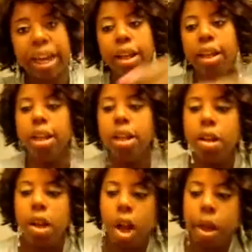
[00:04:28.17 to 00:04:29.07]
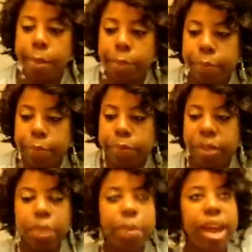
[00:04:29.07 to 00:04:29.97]
like.
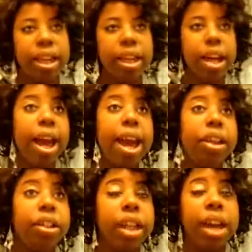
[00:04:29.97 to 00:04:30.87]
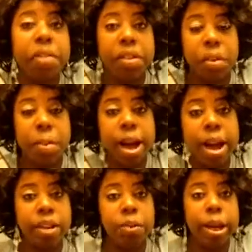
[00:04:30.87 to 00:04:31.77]
This palette, I actually have this on
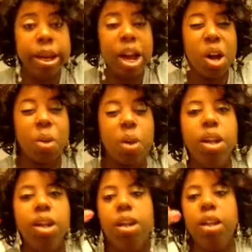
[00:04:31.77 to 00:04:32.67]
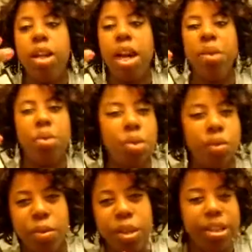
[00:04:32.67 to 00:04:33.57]
my eyes right now. I
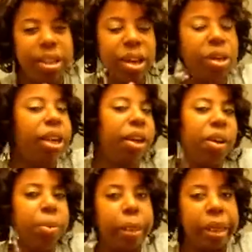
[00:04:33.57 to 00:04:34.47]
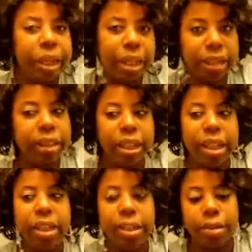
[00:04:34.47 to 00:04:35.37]
don't know if you can tell at all, but
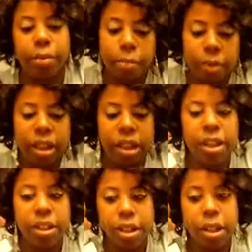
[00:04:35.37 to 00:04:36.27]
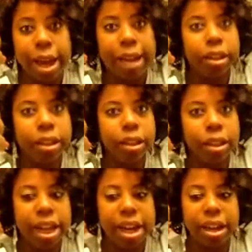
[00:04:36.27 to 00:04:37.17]
it
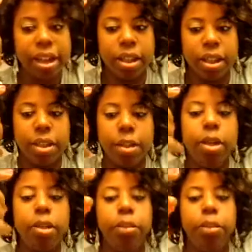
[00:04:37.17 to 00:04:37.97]
actually looks kind of good.